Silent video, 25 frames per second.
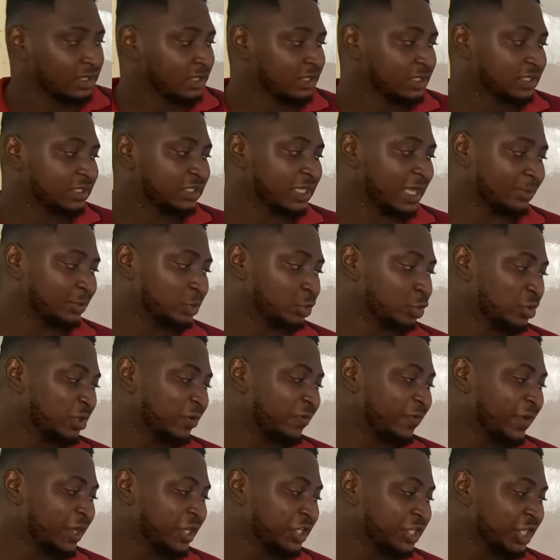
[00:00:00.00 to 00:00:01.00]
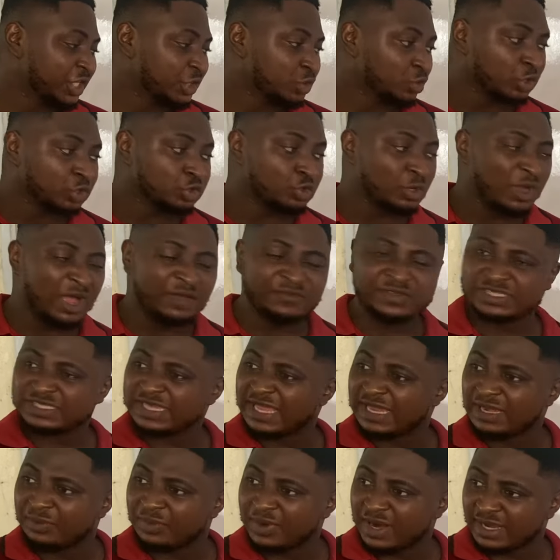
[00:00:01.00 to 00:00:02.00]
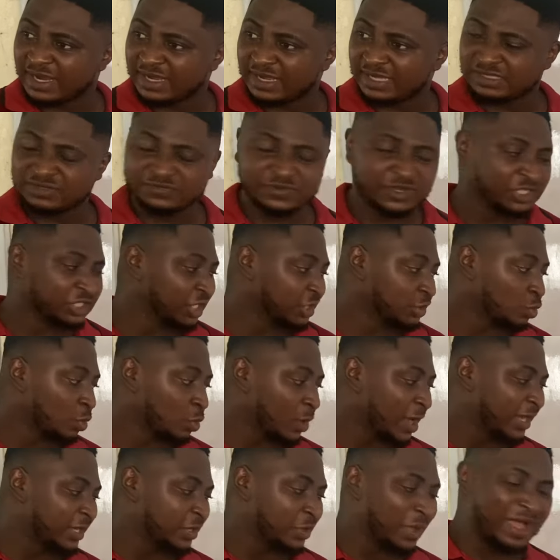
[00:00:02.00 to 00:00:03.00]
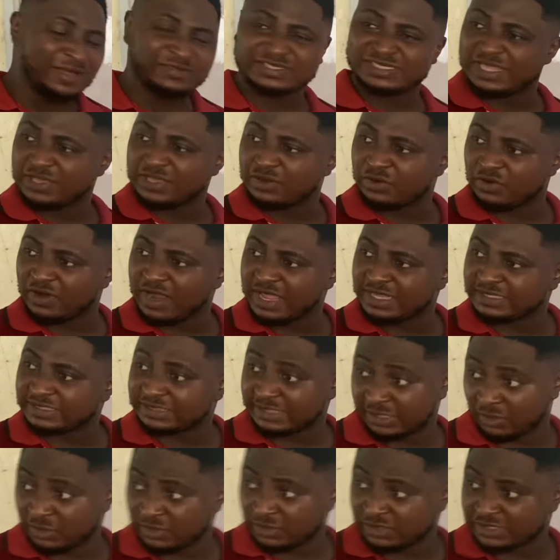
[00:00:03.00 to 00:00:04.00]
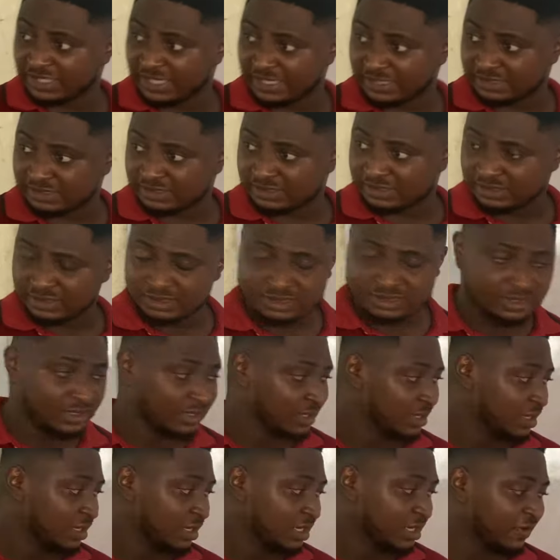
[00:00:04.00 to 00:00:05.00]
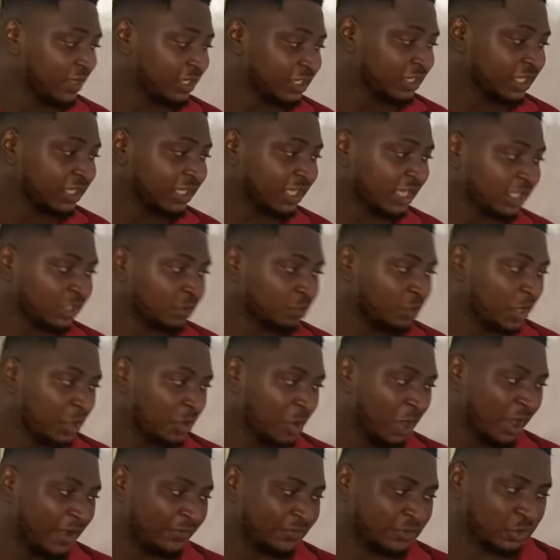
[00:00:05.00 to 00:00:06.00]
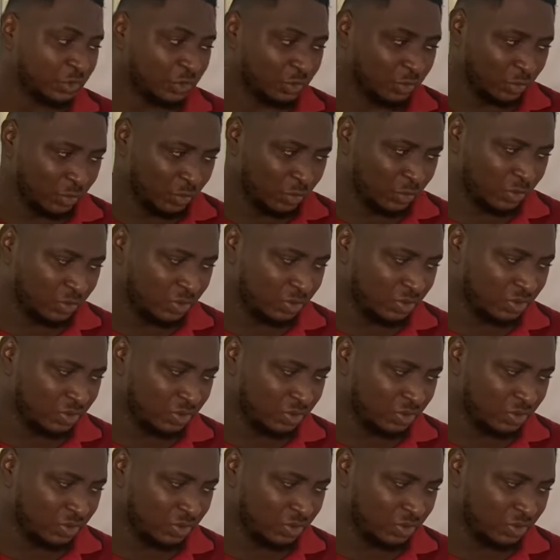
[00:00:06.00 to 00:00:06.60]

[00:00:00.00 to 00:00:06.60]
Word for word: Step two, differentiate what you have inside the bracket. Differentiate one, you have zero, right? It's a constant. Differentiate x squared, you have two.